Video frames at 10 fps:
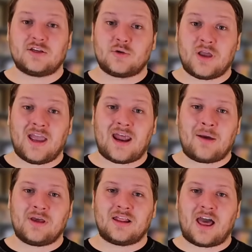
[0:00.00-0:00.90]
will gain
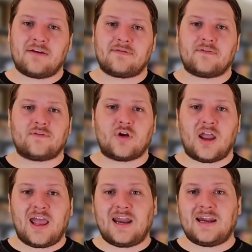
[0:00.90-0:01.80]
Emmy life for
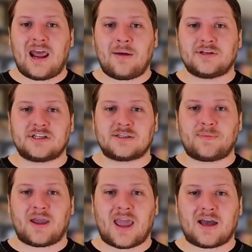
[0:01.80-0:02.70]
any damage that
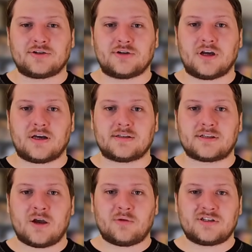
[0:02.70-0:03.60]
Spycatcher does,
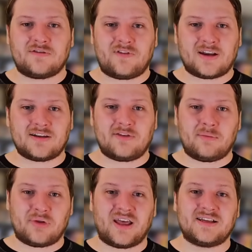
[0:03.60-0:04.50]
which effectively
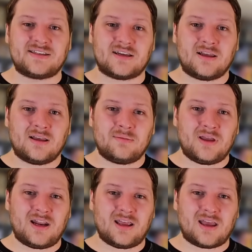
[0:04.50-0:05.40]
blanks it,
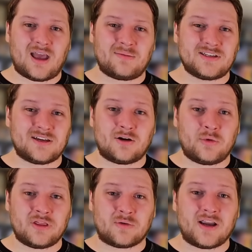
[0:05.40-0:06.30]
meaning Emmy's gonna
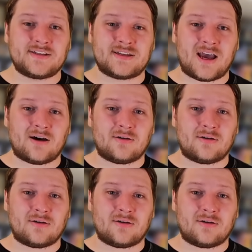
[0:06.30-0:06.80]
win the race now.